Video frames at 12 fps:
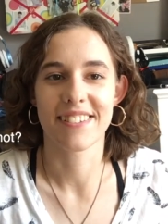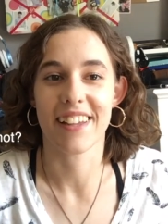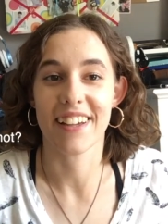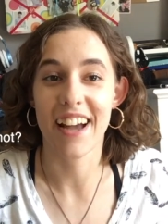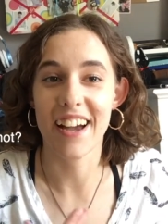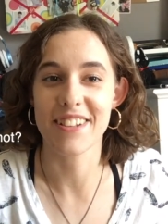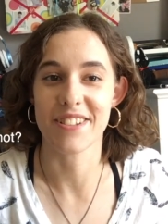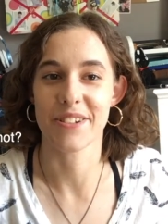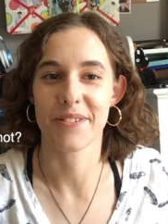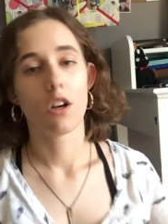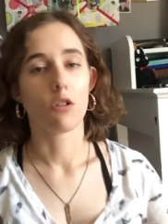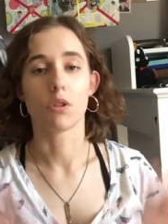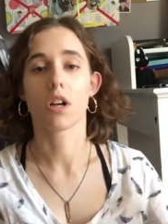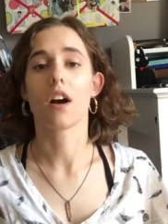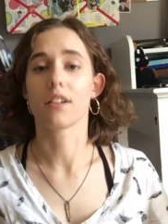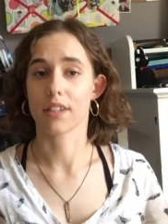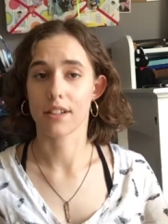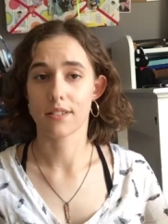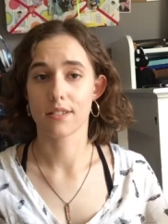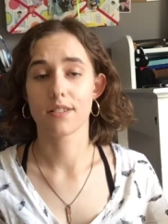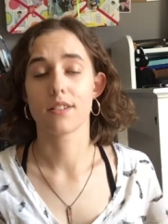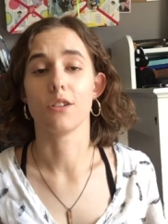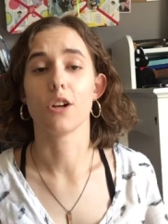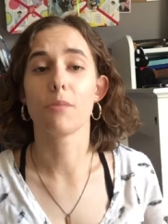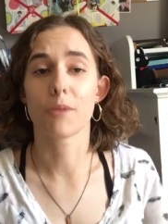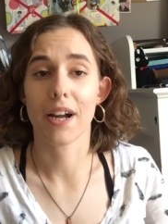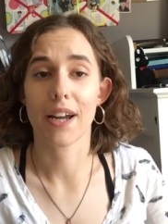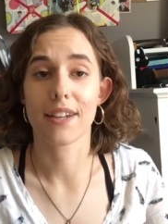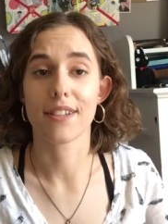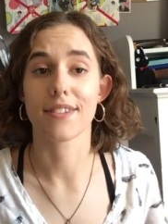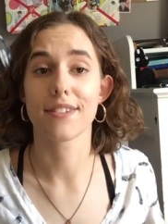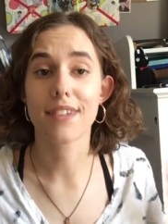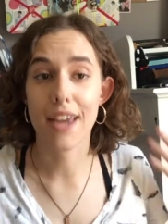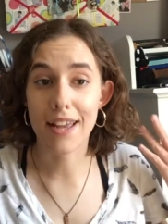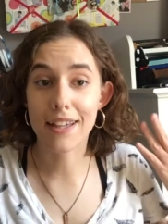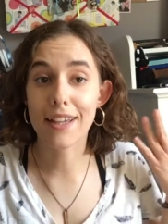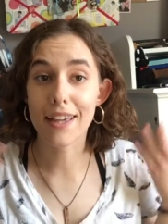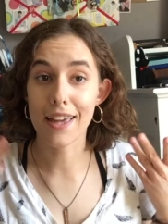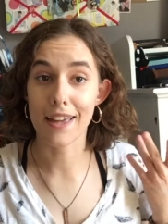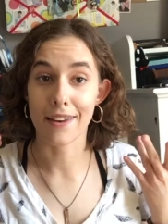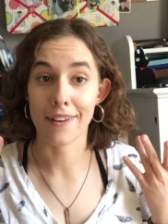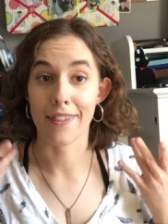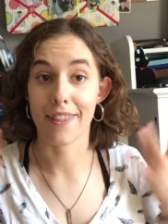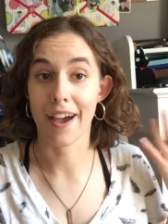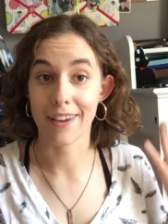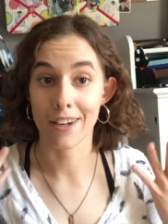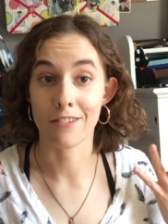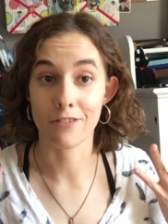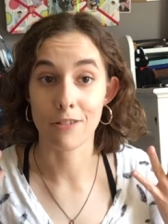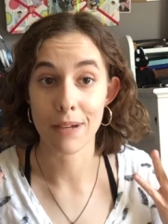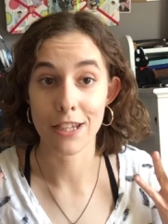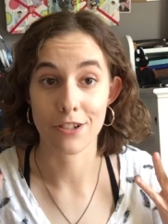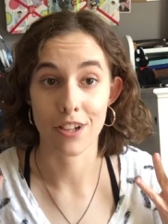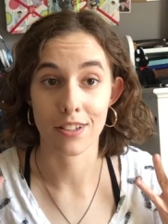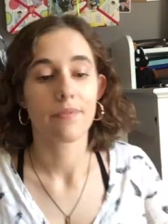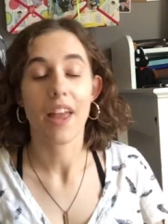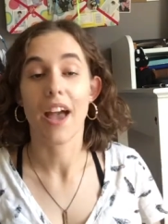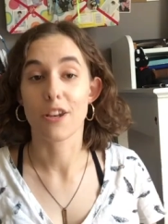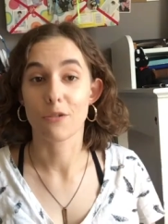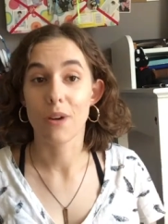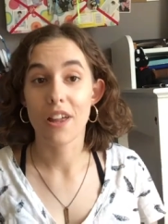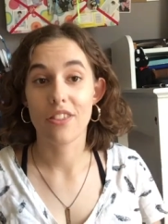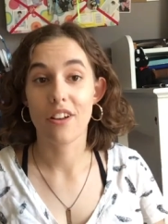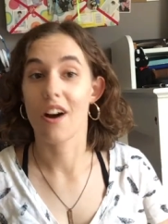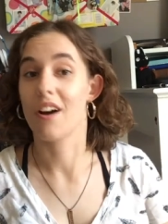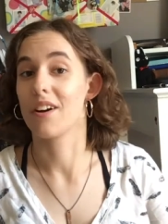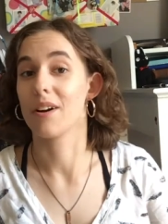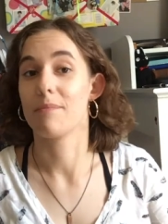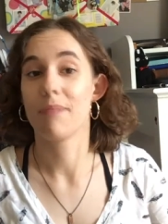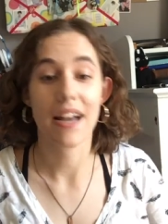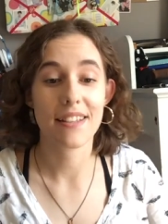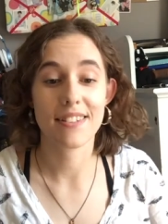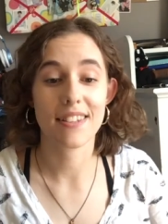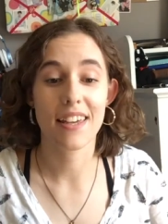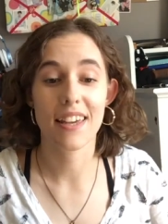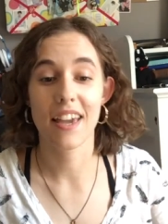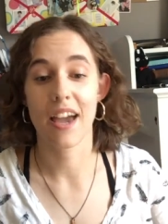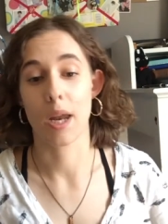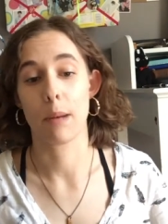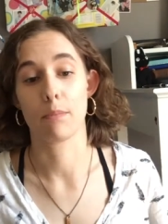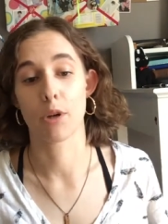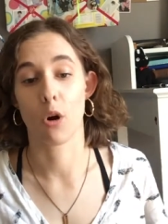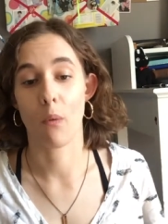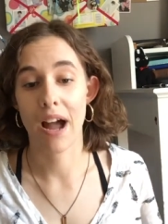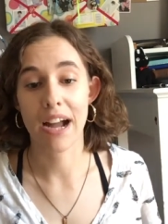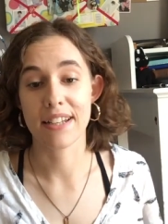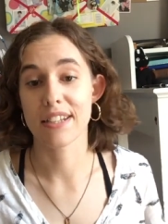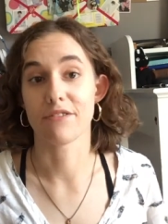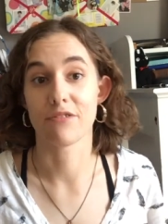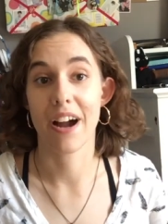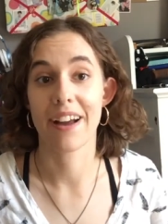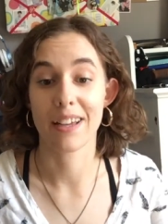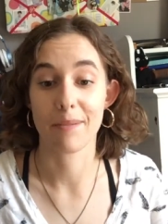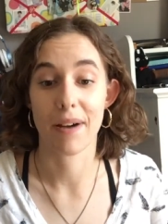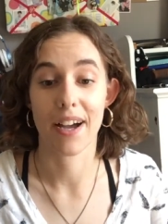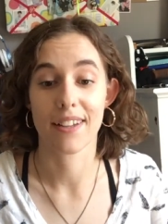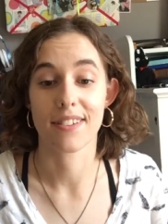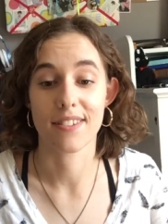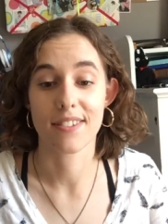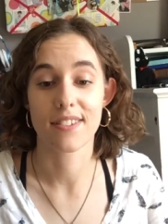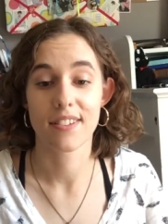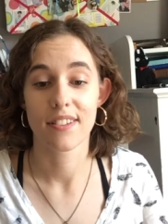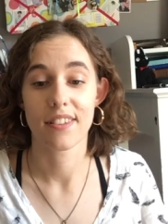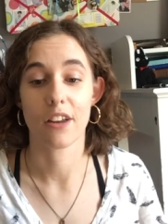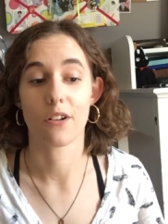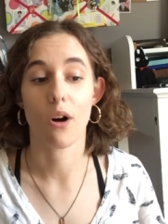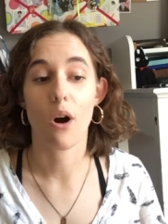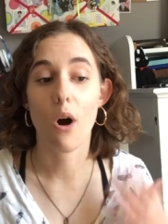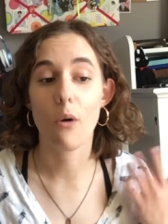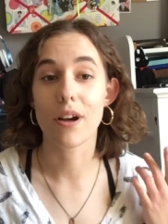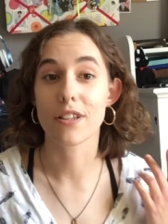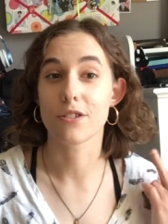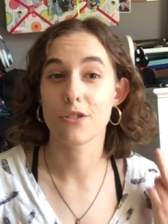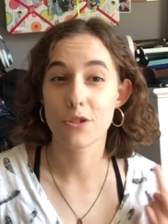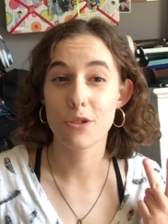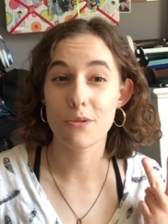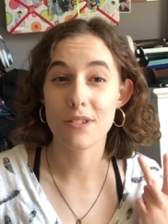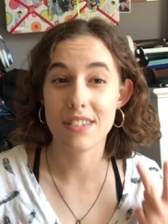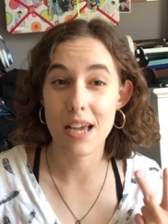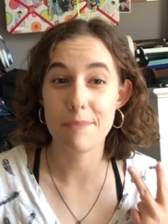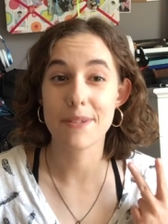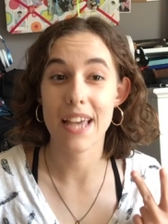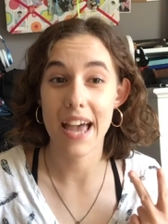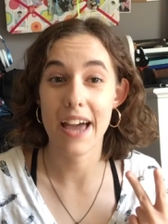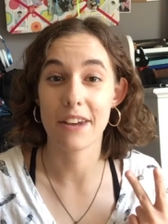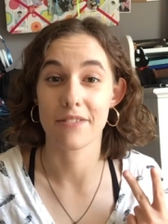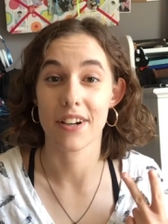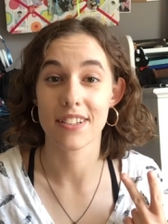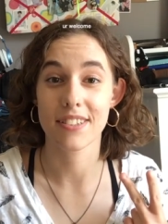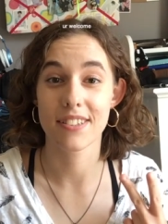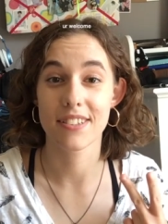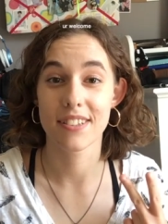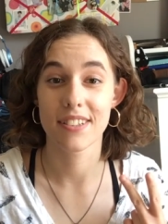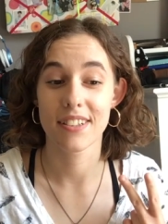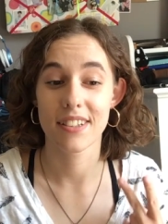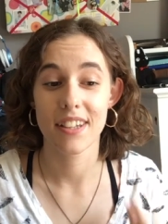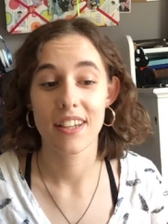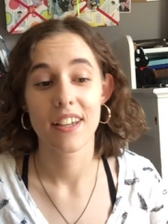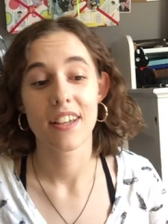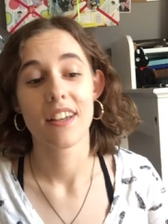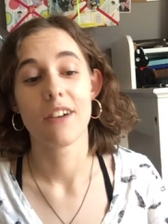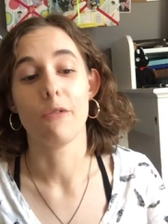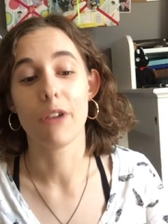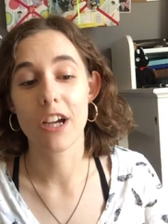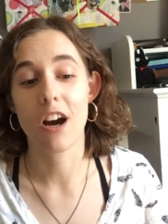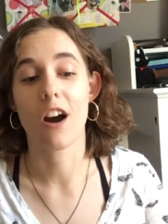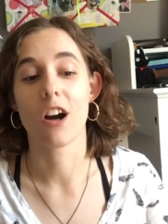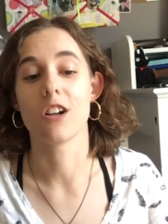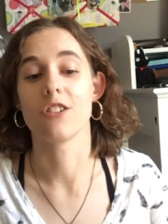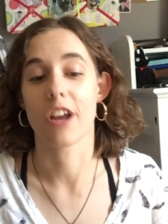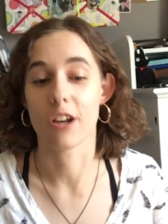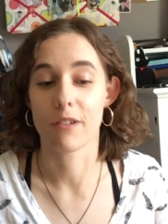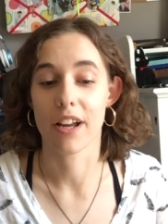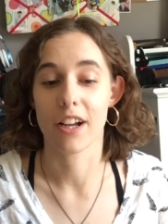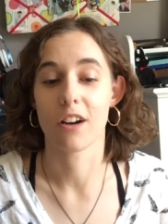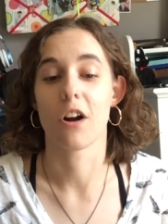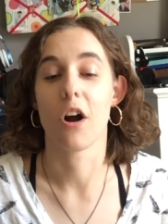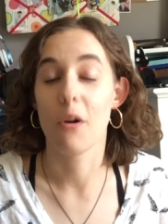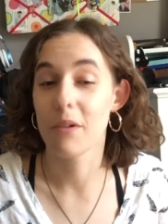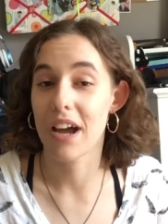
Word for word: like I do. Regardless, your brain is taking in that information, and with our pesky and proactive writing minds that are always two steps ahead of us, we are generating our own